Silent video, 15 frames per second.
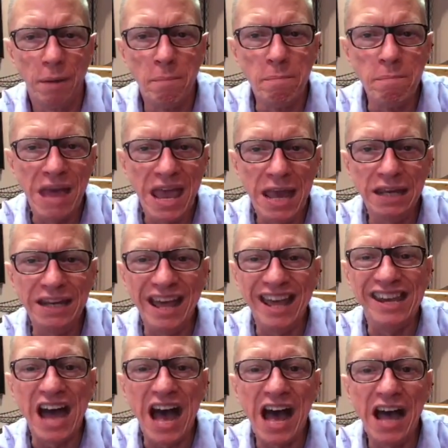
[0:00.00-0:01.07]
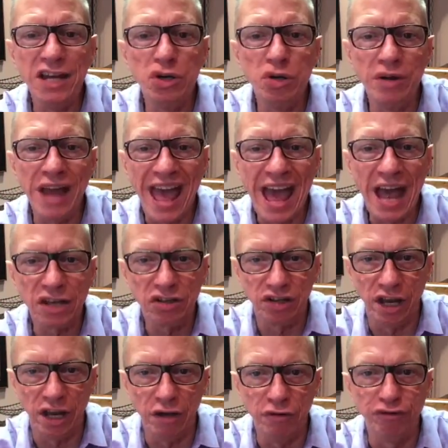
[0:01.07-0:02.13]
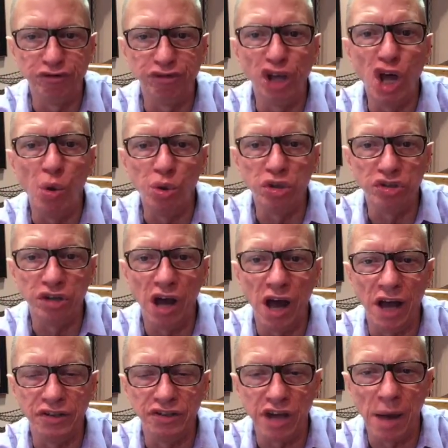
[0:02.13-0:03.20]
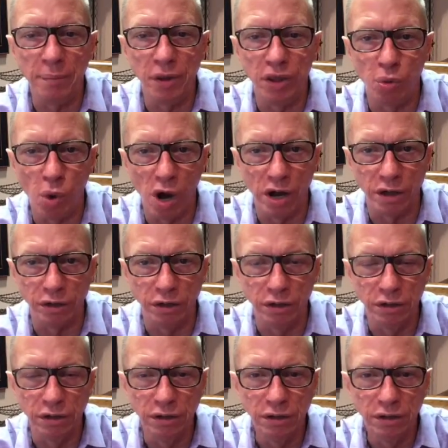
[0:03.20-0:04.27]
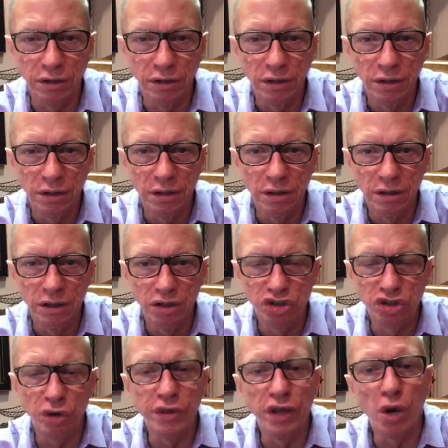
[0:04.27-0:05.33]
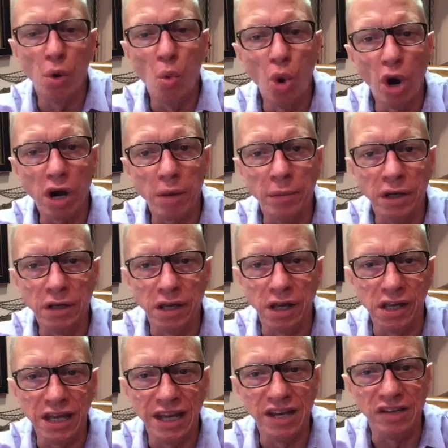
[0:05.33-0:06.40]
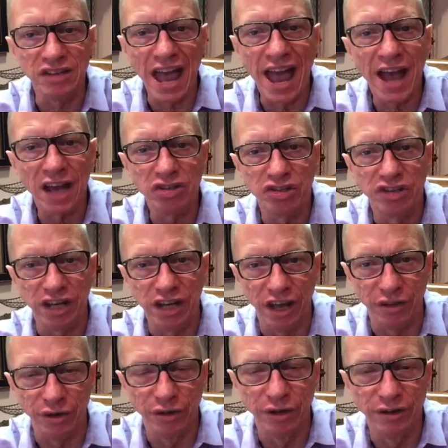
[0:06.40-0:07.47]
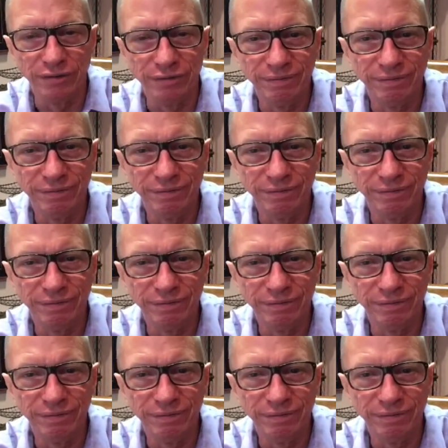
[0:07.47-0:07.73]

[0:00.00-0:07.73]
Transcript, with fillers: made an iron axe head float on top of the water so that a workman could get his axe together